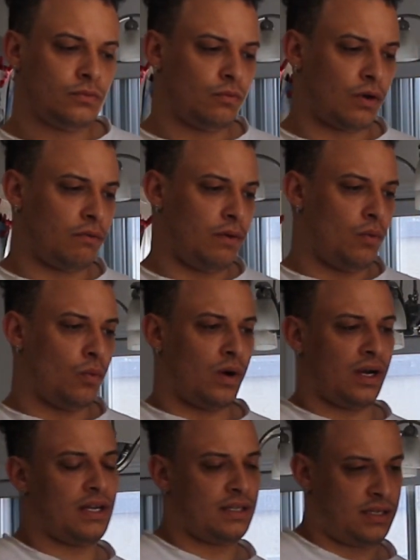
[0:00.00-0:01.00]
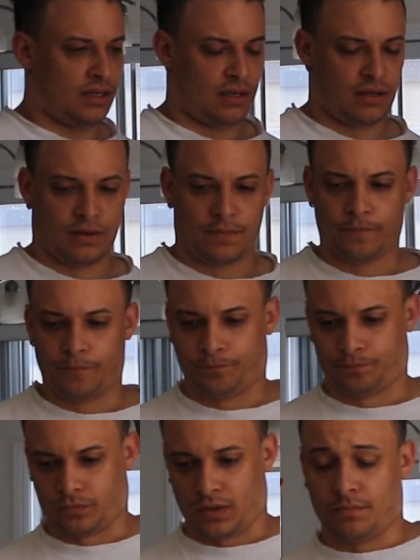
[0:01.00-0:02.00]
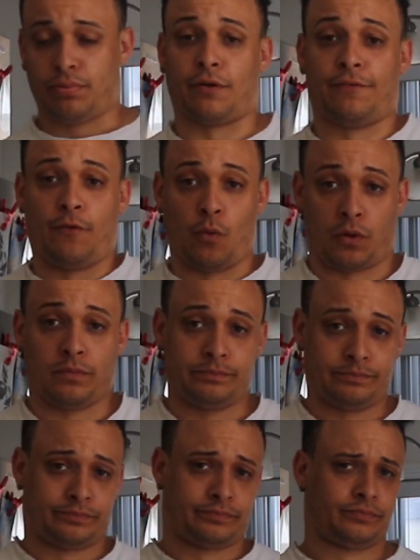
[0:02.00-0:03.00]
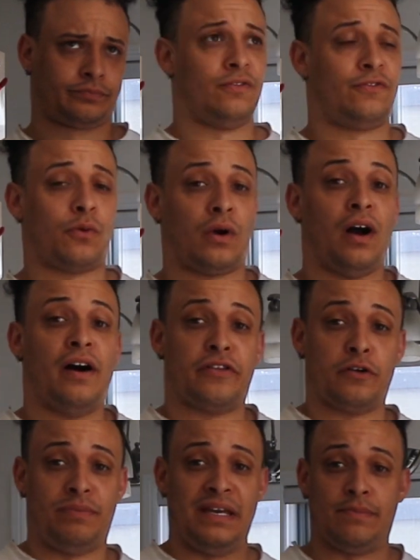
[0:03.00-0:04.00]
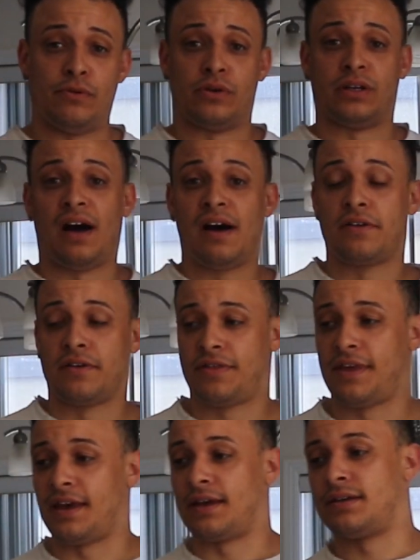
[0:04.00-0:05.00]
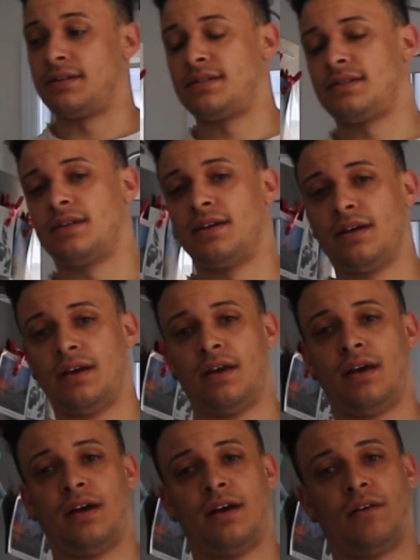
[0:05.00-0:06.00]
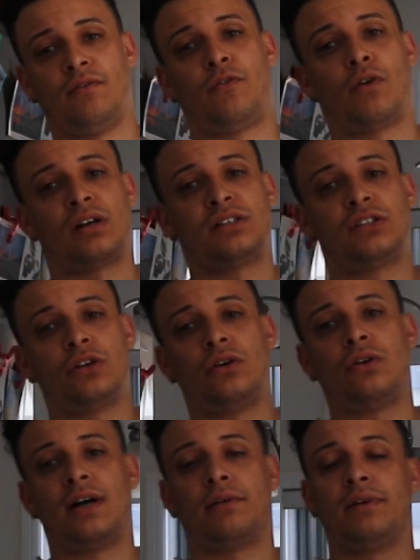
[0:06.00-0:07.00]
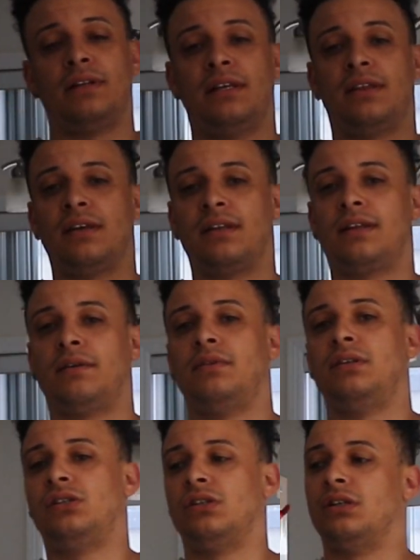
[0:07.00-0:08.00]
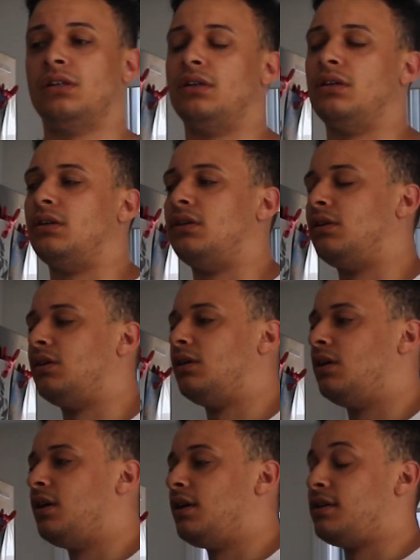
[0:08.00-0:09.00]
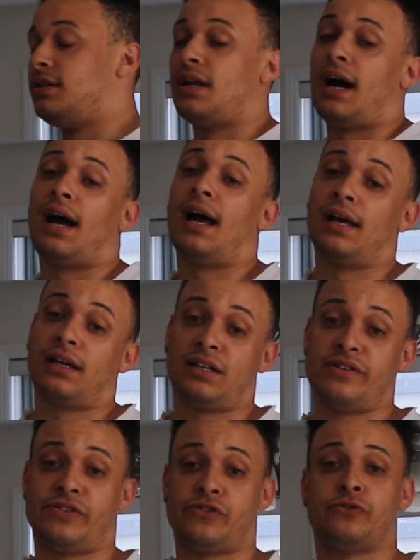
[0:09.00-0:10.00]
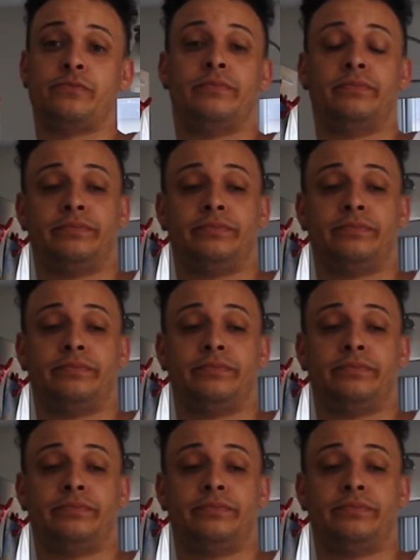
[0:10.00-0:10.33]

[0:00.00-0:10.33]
where we want it to perform for other people and other things. For our soul, I really think that we should not consume.